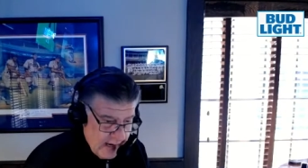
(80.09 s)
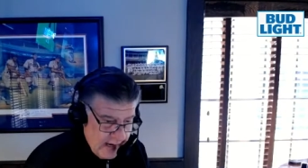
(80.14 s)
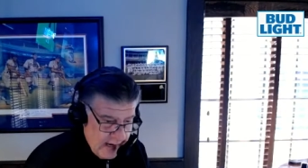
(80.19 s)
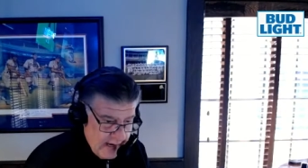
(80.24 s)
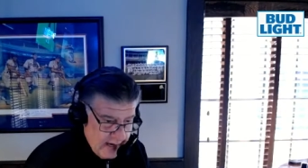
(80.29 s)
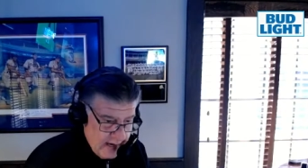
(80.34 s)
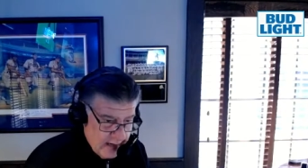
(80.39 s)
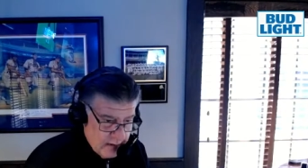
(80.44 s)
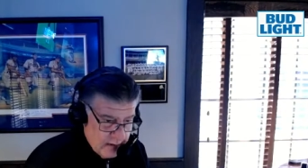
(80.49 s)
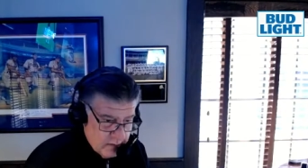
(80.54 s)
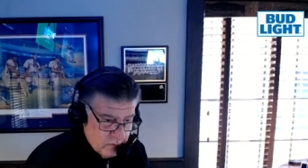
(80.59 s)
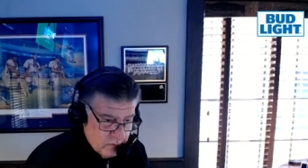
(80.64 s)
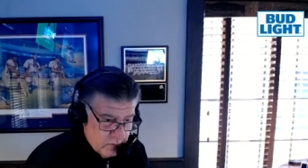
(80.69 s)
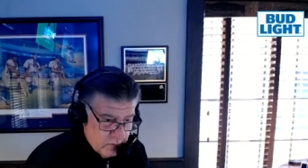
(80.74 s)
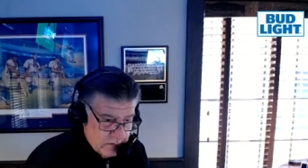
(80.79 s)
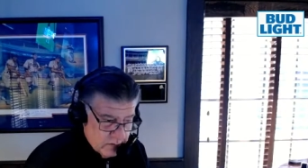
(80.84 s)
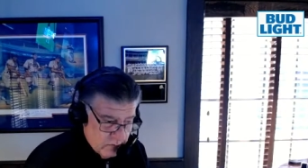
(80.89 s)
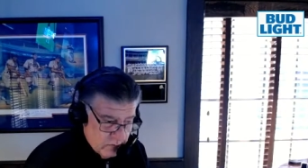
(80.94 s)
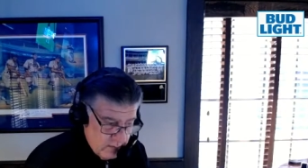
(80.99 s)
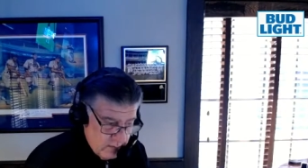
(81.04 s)
And
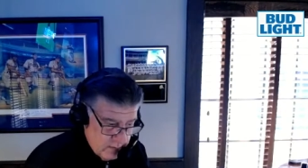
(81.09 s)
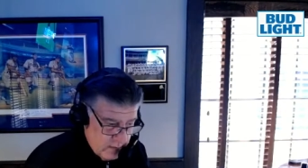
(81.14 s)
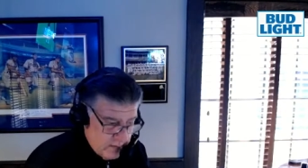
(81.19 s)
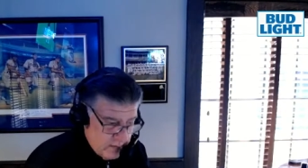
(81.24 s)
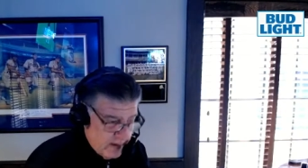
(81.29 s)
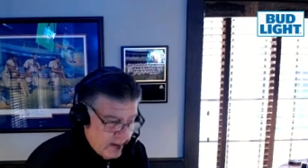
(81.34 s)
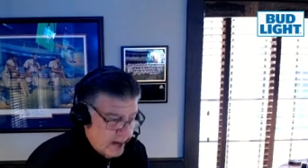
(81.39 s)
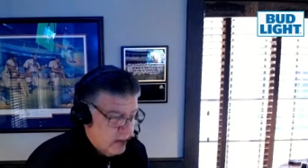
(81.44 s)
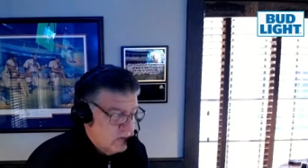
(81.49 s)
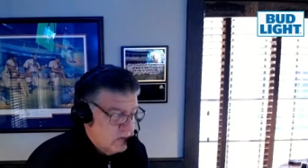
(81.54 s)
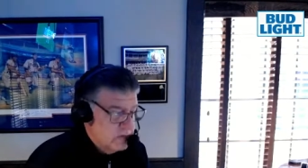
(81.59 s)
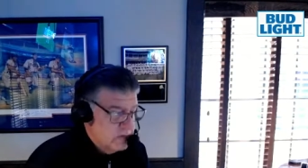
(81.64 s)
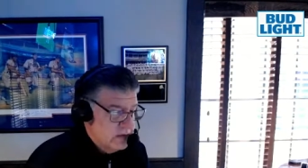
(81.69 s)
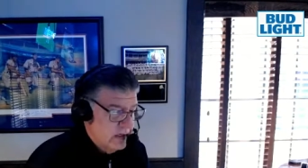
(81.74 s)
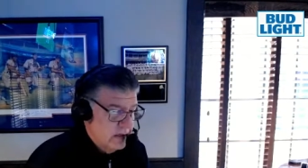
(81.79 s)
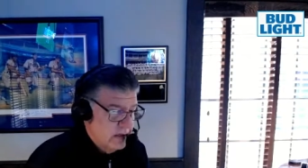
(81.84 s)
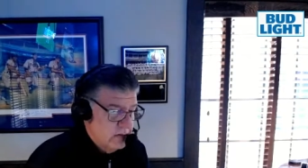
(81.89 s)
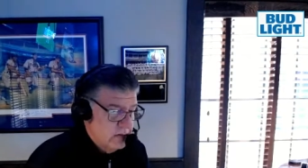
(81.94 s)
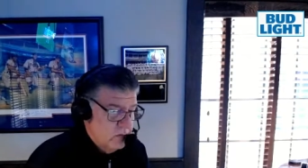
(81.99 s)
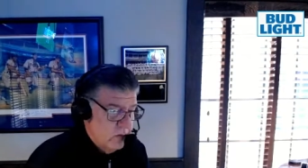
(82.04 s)
with the Green Bay Packers
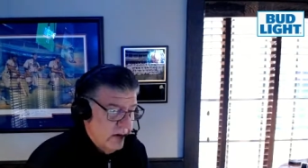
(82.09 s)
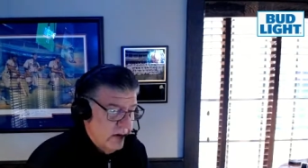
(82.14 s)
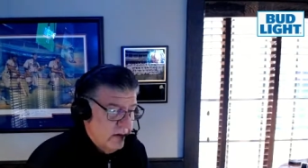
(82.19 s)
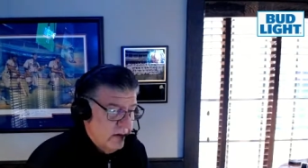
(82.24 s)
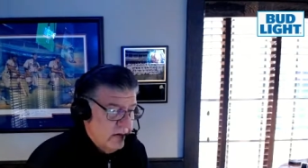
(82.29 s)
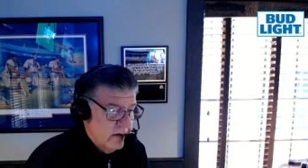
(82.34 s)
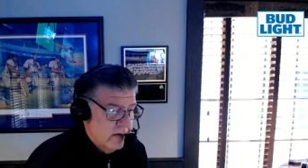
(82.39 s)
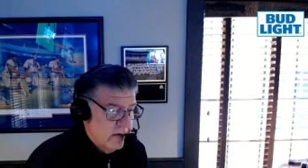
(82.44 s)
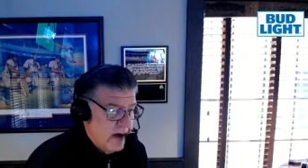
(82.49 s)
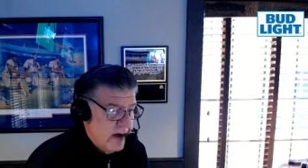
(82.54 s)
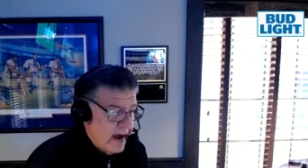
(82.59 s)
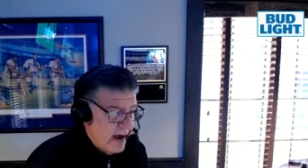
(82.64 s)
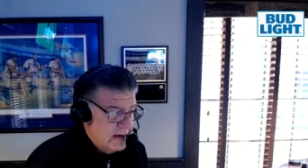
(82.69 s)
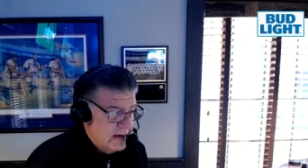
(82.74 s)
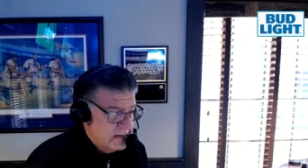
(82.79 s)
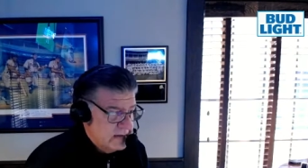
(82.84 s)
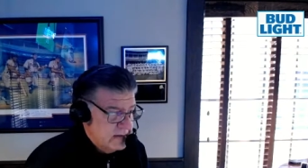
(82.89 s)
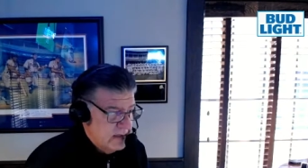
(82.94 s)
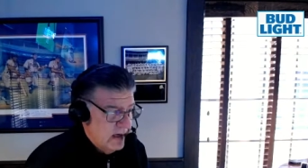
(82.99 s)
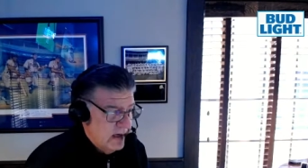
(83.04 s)
and where they're
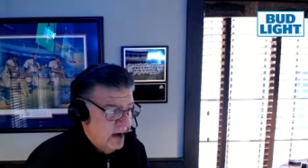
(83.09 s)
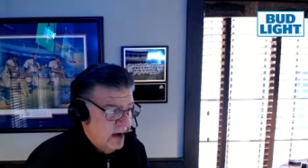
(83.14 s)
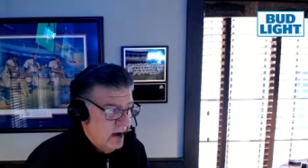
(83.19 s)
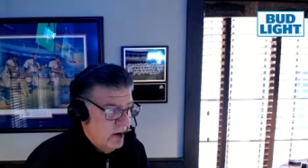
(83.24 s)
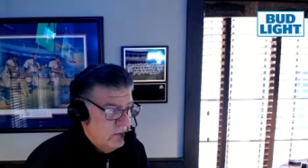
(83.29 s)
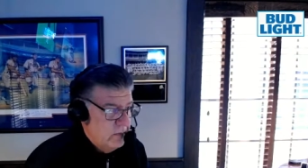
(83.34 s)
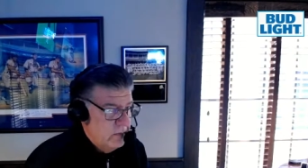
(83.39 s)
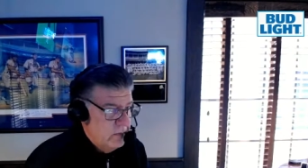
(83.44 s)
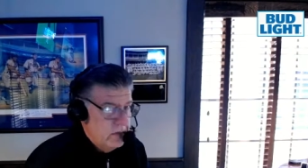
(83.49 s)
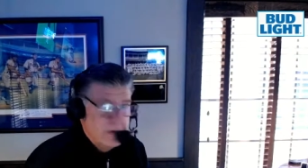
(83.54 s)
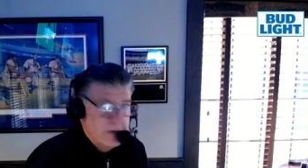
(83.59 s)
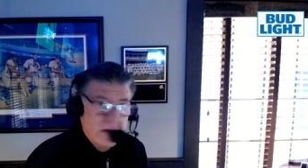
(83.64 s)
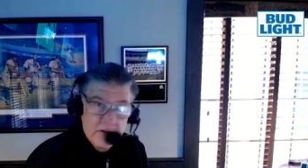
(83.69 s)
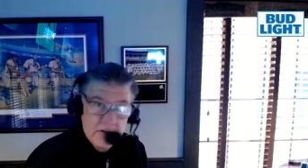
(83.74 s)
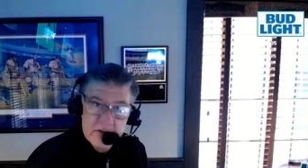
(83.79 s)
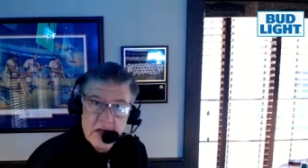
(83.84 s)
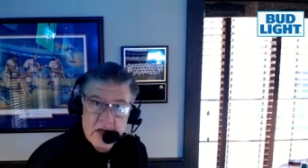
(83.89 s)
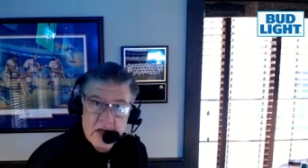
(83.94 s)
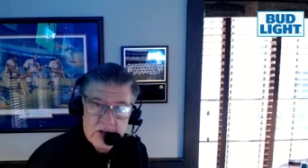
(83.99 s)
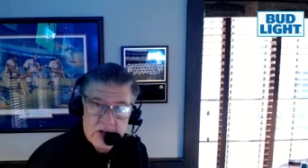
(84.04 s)
at, the
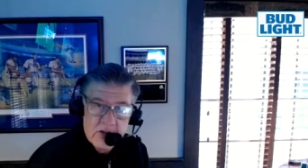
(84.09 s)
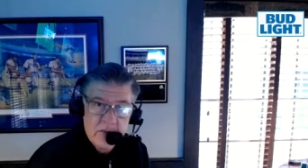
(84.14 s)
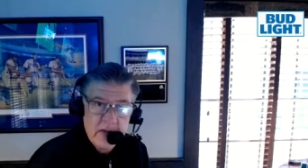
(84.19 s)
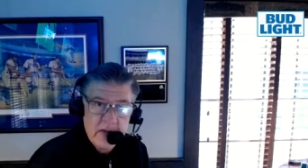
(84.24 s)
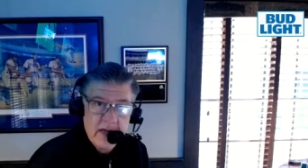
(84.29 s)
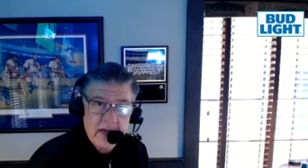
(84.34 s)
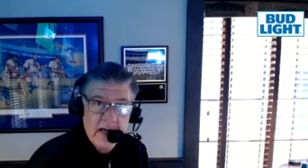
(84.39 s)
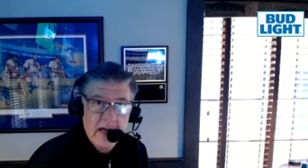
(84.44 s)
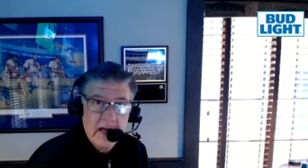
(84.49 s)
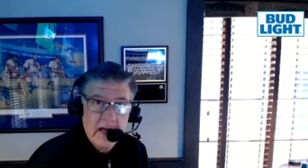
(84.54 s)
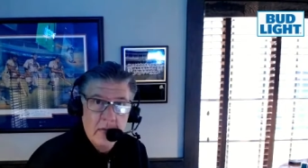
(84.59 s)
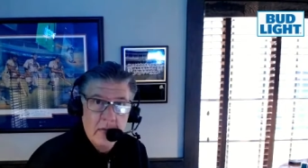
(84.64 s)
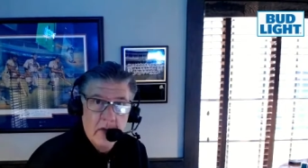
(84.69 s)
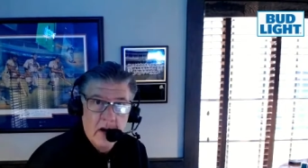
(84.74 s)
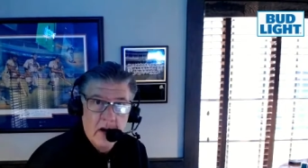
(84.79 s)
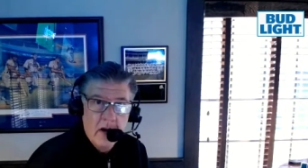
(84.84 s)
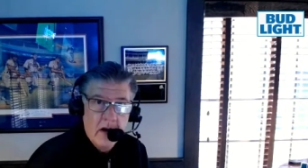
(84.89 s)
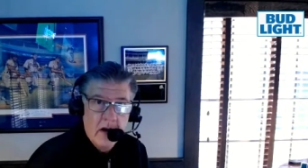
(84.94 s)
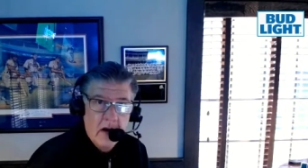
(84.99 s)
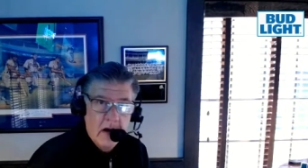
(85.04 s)
discussion became
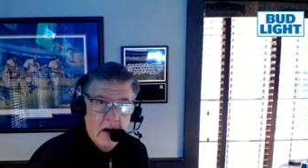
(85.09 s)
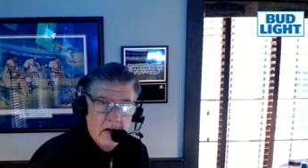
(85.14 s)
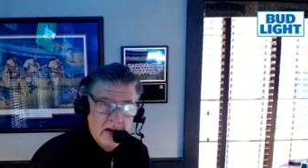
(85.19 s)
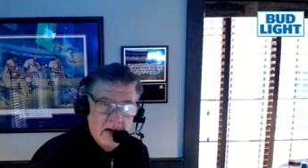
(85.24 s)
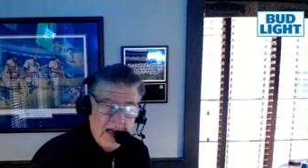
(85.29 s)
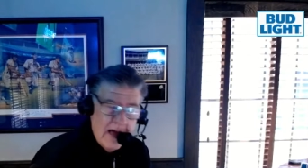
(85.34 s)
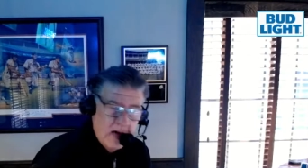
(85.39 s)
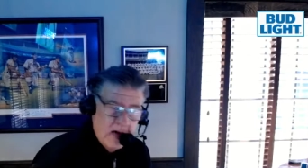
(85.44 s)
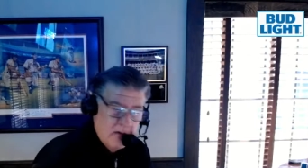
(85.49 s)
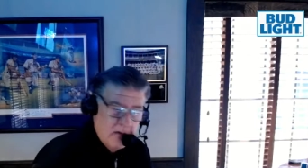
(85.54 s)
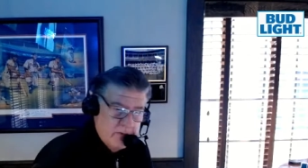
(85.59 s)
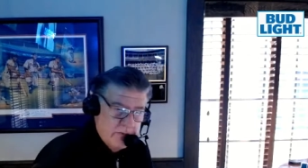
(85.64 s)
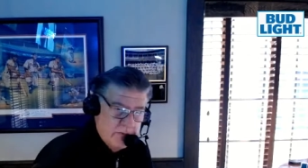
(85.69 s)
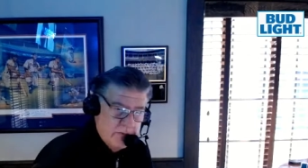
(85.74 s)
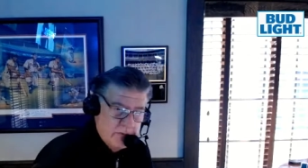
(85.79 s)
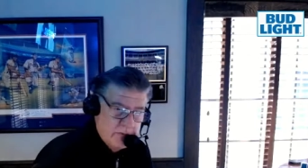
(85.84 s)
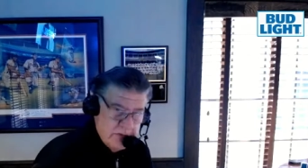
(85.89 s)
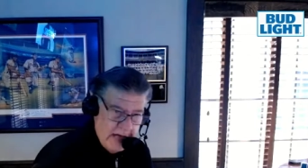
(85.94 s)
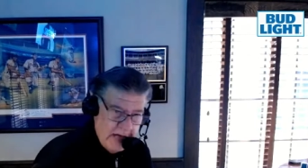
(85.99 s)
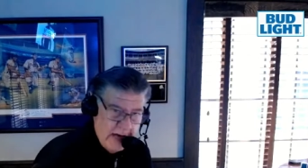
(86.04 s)
a lot
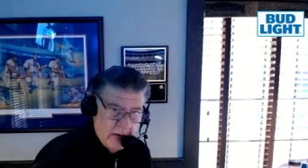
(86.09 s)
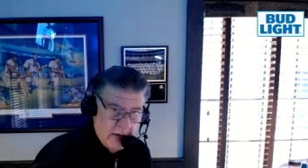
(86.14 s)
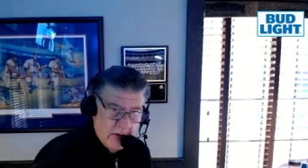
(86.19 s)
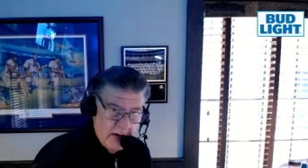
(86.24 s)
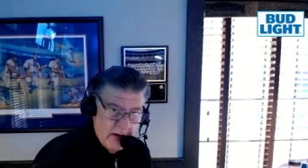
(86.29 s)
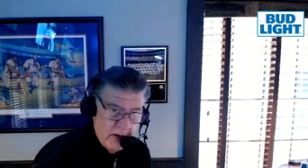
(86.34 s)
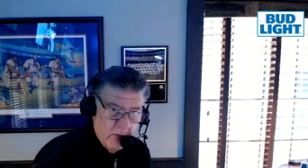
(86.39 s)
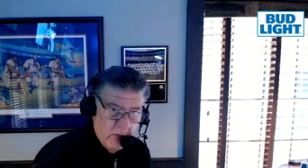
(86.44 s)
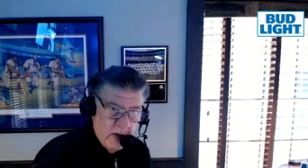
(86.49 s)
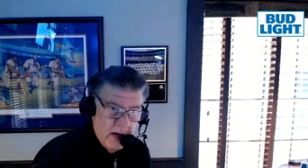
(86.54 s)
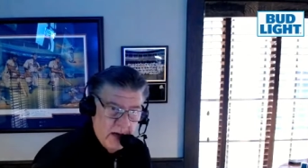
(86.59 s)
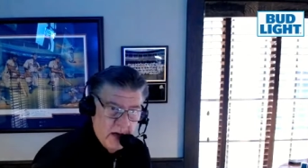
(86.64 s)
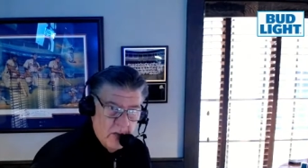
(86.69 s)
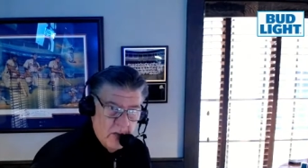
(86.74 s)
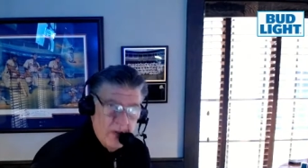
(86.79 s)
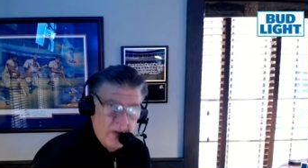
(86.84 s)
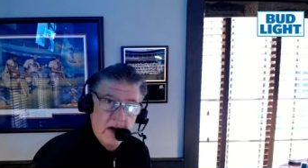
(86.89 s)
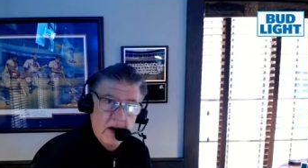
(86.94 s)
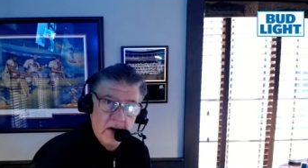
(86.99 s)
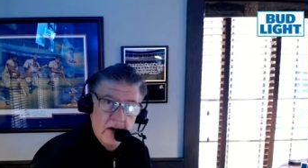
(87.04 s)
of chatter anyway
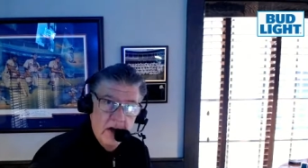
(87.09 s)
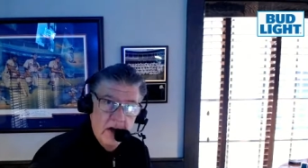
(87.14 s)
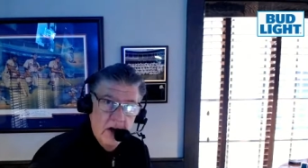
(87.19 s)
about